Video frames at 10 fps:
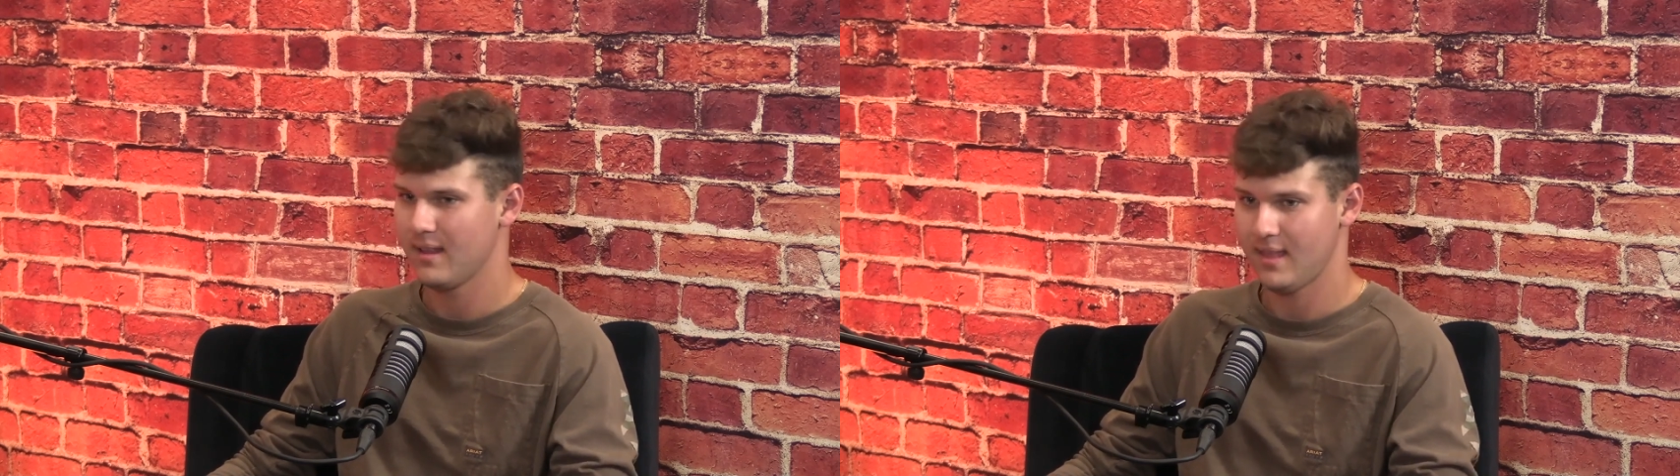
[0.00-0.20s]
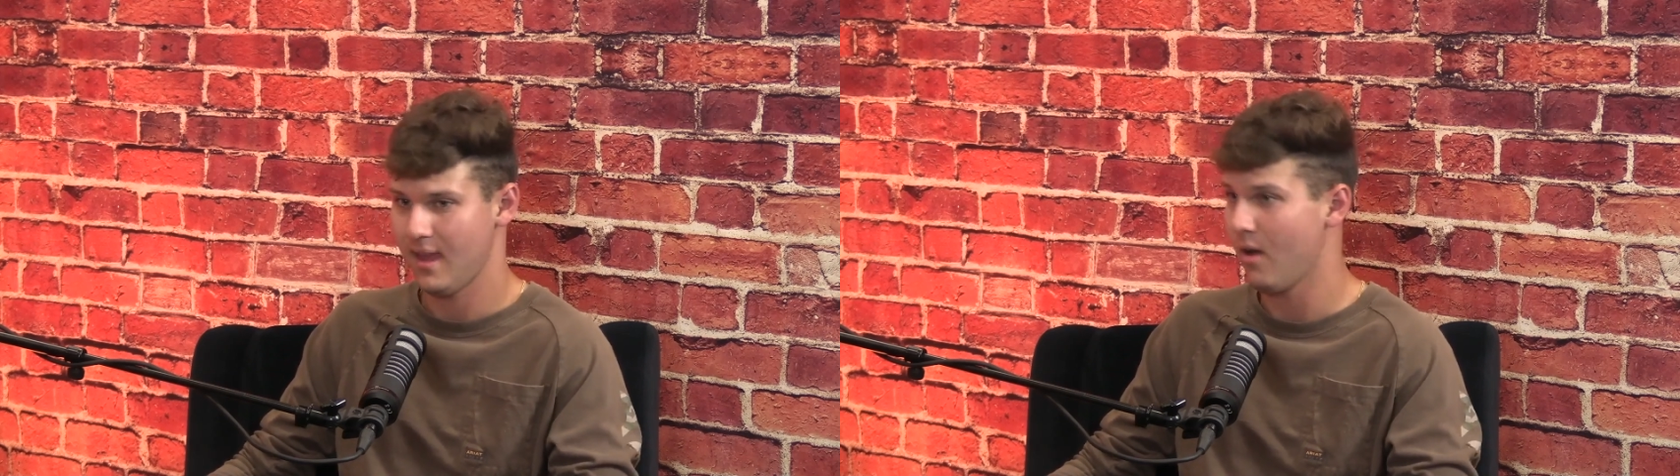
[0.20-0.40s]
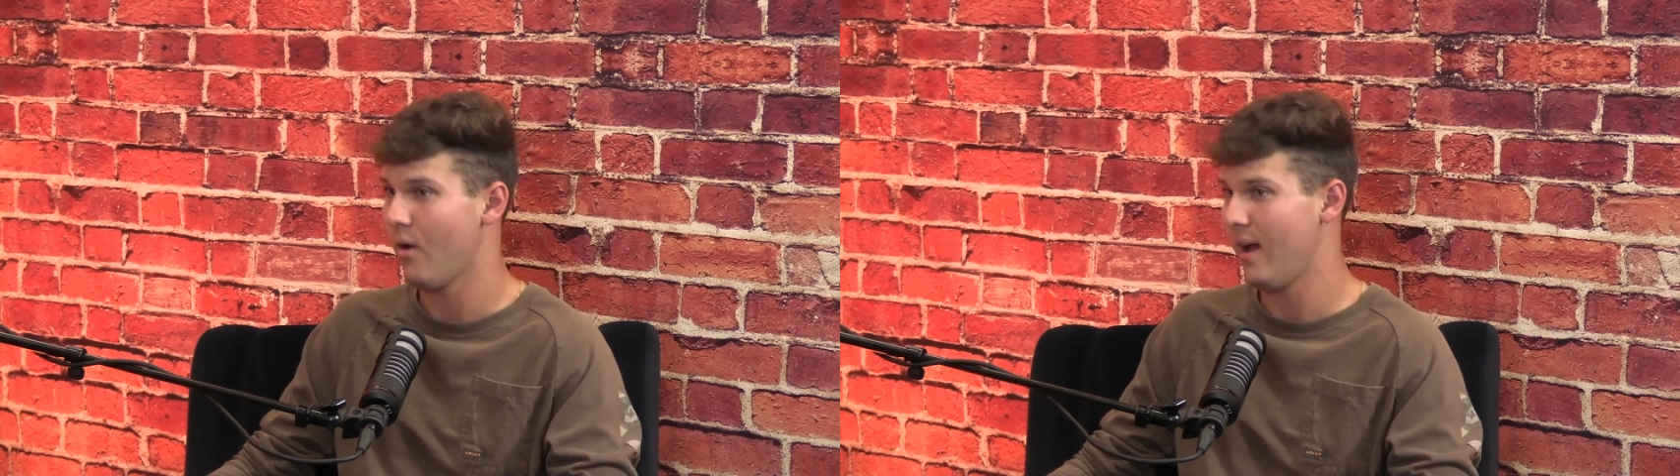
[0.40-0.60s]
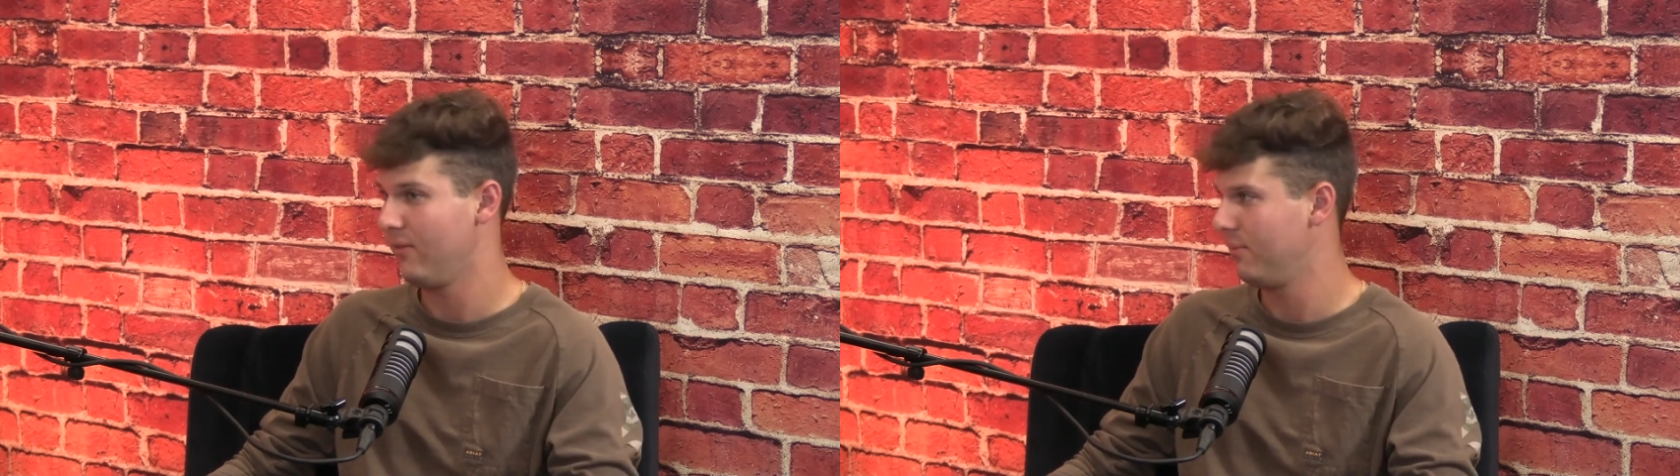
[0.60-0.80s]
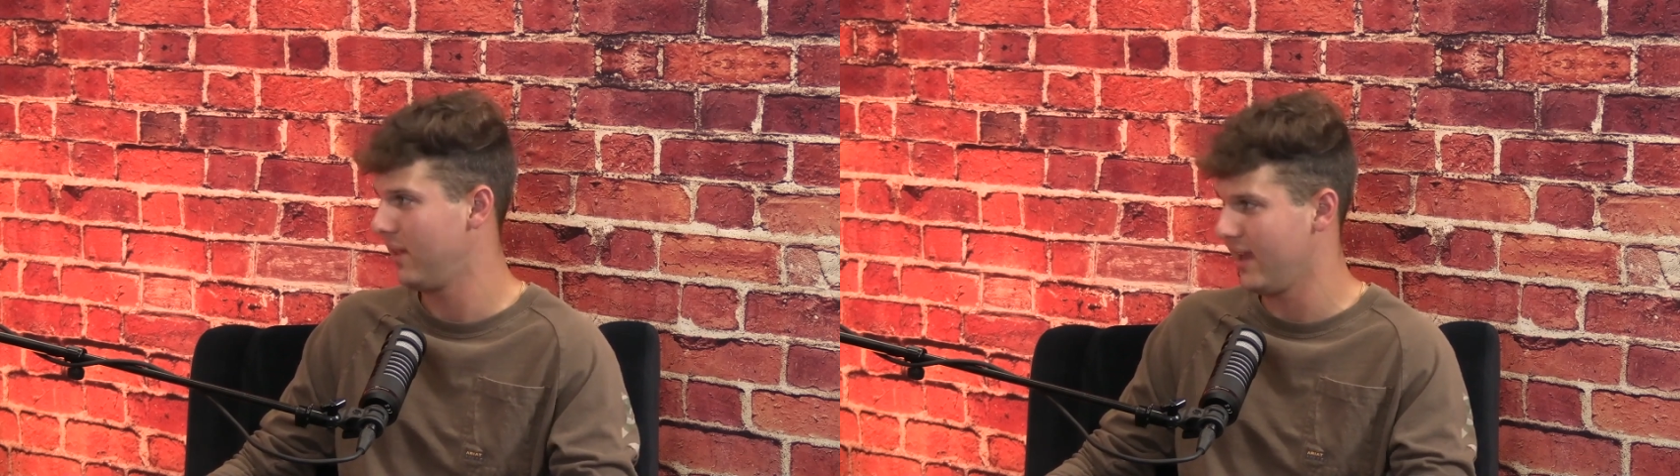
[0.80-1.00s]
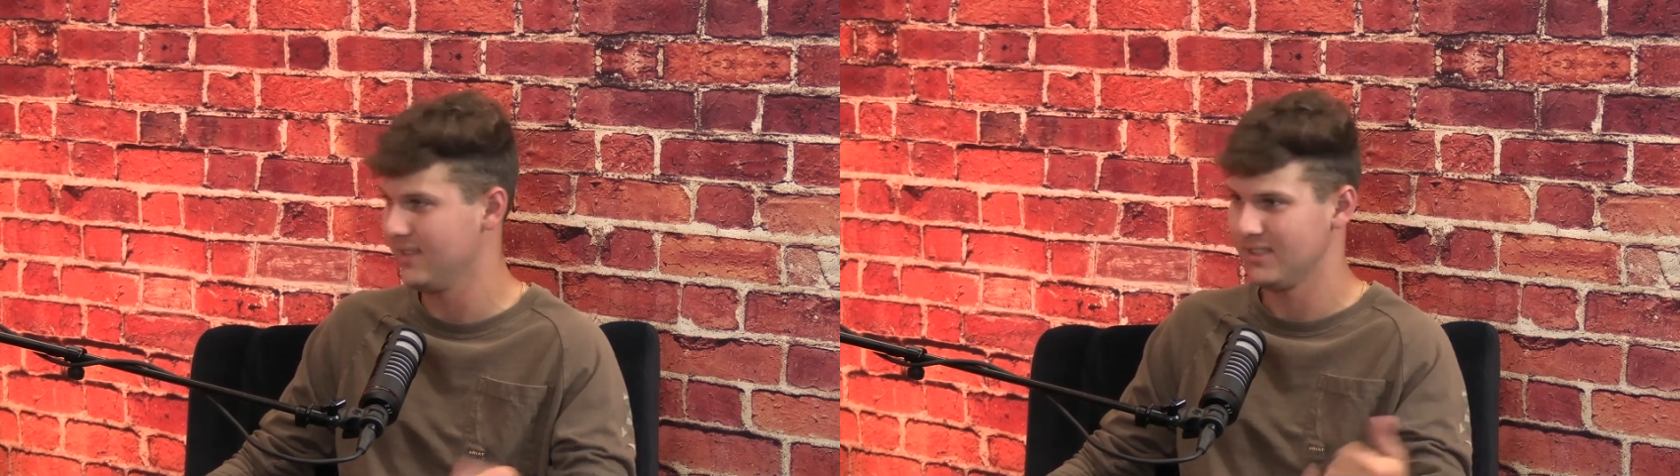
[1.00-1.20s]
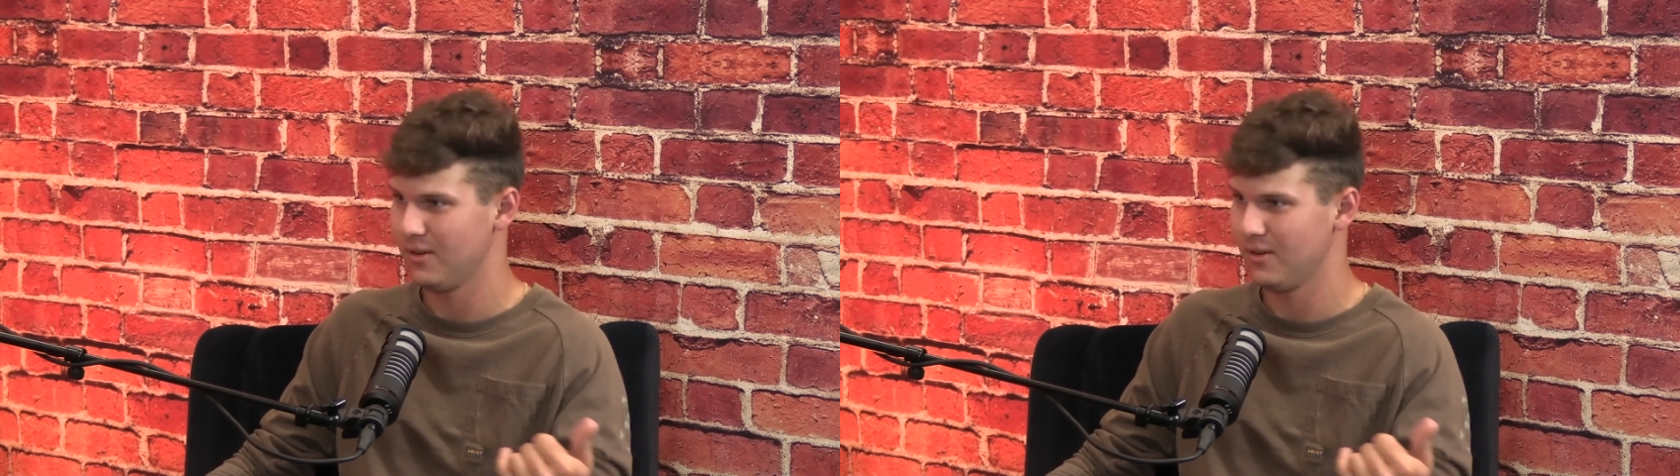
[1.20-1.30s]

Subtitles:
they all have plants